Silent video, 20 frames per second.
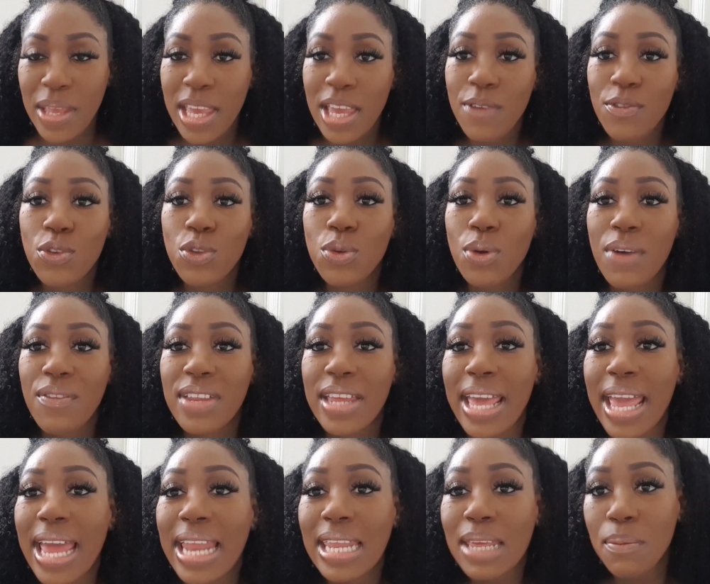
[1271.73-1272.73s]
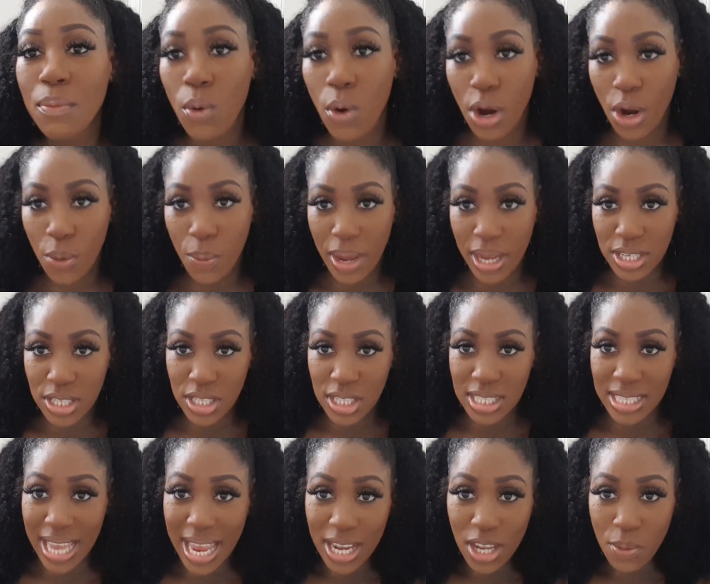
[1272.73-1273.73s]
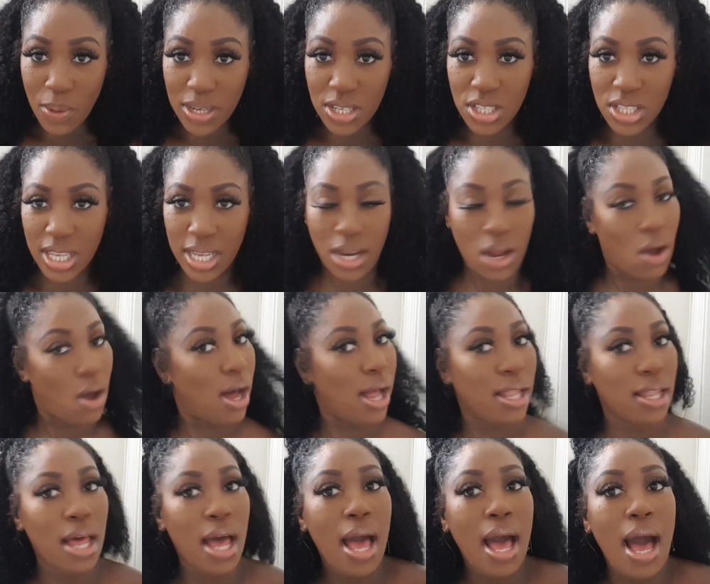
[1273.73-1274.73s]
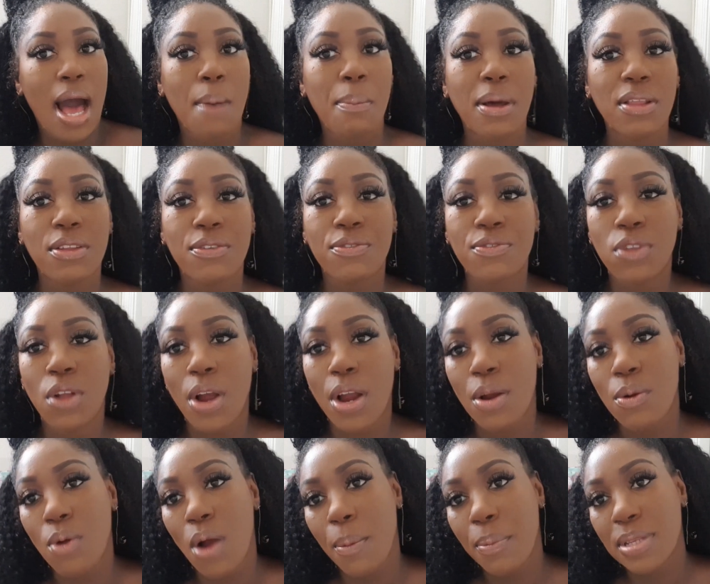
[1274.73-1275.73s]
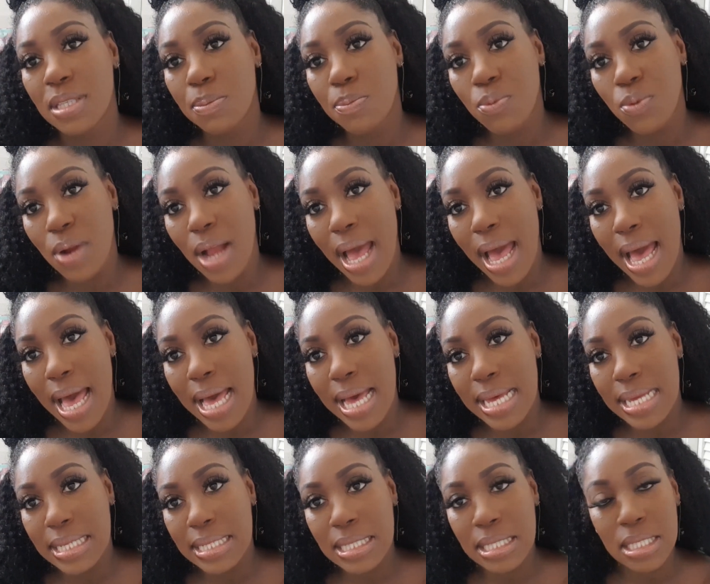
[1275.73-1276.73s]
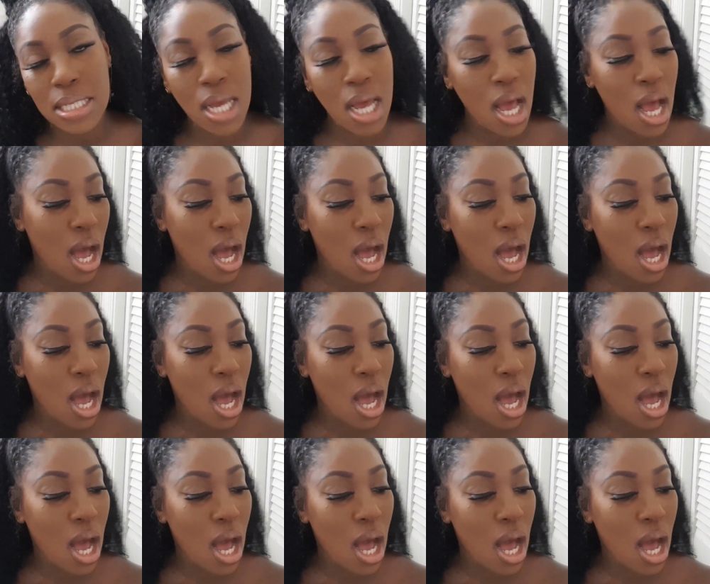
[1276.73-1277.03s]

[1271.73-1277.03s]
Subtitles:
If you do have any more questions, any questions at all about the Flori Roberts brand,